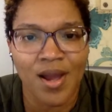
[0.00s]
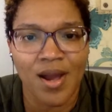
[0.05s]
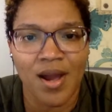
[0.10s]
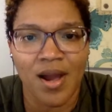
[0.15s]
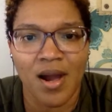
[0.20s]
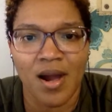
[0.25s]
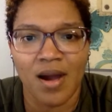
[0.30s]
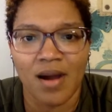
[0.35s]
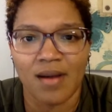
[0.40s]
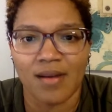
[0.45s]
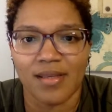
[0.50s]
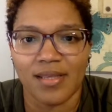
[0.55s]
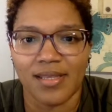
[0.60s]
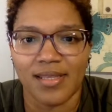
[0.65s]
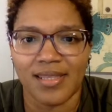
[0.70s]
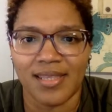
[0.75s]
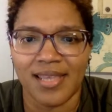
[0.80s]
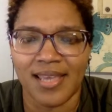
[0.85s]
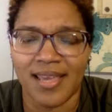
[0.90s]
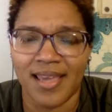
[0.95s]

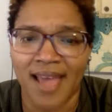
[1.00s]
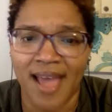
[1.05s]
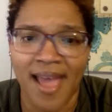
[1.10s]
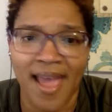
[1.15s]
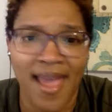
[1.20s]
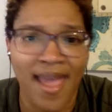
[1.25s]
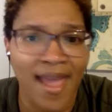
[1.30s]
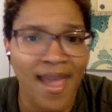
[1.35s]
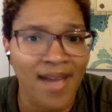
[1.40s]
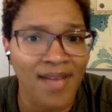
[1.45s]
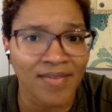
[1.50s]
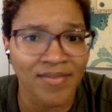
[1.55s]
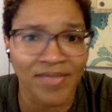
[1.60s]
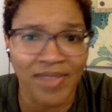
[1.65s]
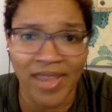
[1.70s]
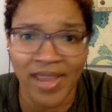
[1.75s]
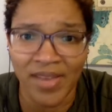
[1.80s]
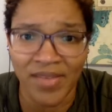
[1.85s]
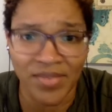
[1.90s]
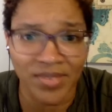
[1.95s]
that I have
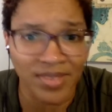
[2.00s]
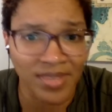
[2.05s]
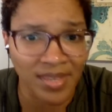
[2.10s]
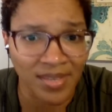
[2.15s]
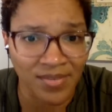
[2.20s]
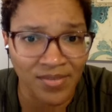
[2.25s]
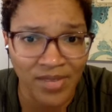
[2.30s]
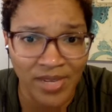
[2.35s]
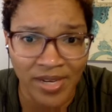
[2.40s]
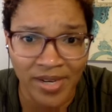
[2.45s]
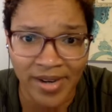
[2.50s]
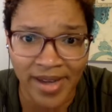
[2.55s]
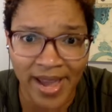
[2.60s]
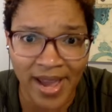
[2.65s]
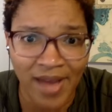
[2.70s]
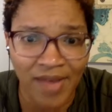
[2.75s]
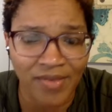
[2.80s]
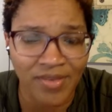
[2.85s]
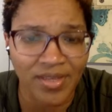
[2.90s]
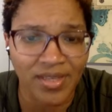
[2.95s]
everything figured
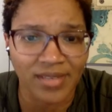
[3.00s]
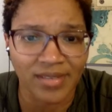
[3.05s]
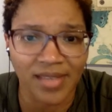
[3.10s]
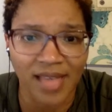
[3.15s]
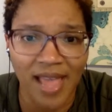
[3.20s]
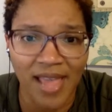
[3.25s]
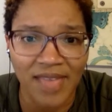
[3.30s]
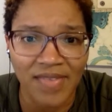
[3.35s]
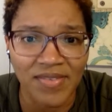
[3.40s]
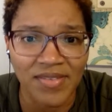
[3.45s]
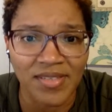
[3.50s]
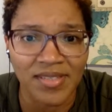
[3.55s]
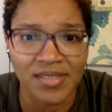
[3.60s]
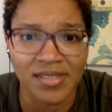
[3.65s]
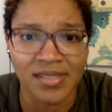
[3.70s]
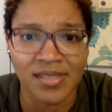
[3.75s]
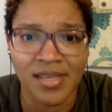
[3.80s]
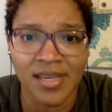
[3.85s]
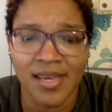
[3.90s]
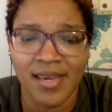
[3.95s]
out, that life
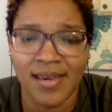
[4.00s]
is